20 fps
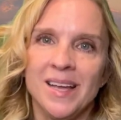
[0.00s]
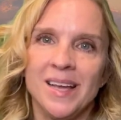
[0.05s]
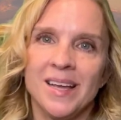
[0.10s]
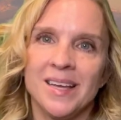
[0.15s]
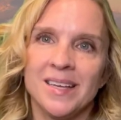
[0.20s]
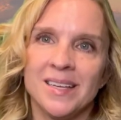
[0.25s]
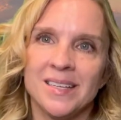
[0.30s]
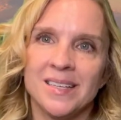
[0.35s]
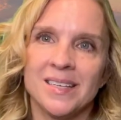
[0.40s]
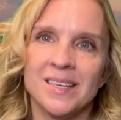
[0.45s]

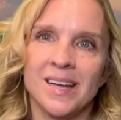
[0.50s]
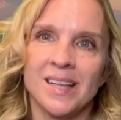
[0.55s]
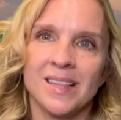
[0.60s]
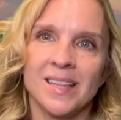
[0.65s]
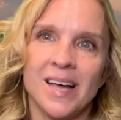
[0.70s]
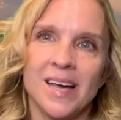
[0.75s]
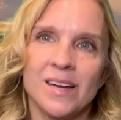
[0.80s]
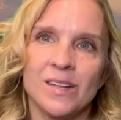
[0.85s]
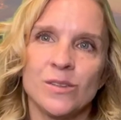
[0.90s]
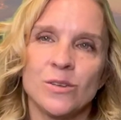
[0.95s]
And a
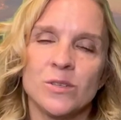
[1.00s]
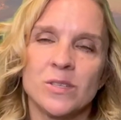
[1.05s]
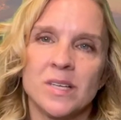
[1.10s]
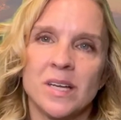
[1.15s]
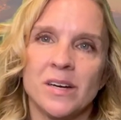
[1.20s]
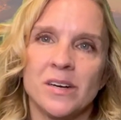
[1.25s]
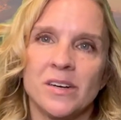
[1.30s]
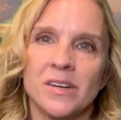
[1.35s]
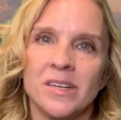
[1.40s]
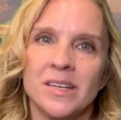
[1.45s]
lot of those
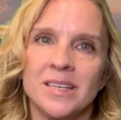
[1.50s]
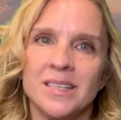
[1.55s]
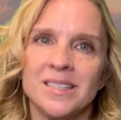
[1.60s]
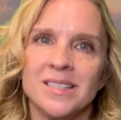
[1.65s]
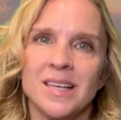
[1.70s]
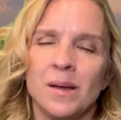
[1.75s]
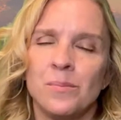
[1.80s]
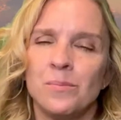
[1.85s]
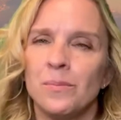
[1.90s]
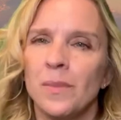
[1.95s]

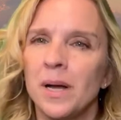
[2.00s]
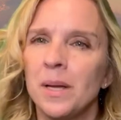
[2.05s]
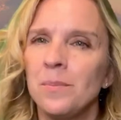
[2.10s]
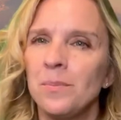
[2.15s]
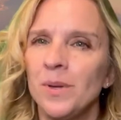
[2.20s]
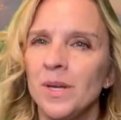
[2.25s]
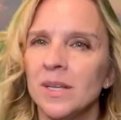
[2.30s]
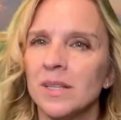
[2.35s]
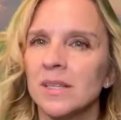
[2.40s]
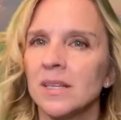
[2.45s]
areas
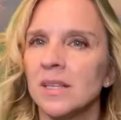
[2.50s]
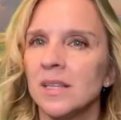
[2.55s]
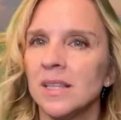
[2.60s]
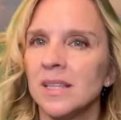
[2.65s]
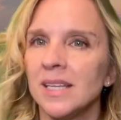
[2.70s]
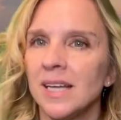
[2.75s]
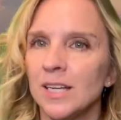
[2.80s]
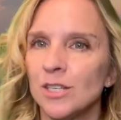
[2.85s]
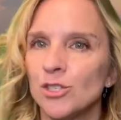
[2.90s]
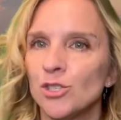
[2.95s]
might be a
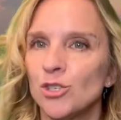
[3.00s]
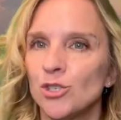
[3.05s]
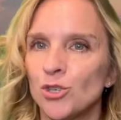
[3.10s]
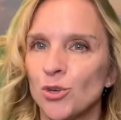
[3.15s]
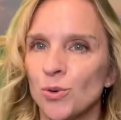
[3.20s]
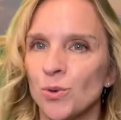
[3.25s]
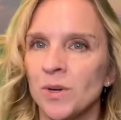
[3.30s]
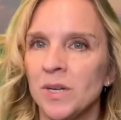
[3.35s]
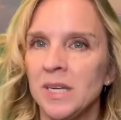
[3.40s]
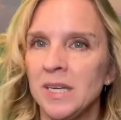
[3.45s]
little less
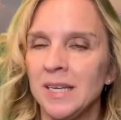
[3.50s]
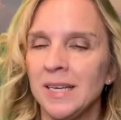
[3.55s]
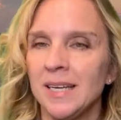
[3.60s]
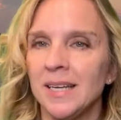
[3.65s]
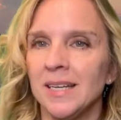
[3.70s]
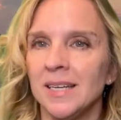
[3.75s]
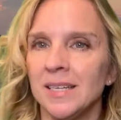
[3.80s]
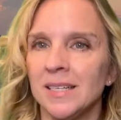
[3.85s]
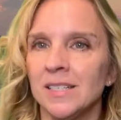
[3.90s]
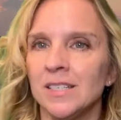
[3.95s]
treed
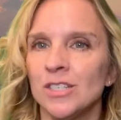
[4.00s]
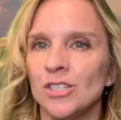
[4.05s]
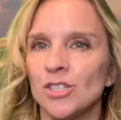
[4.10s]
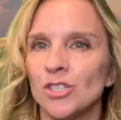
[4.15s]
in,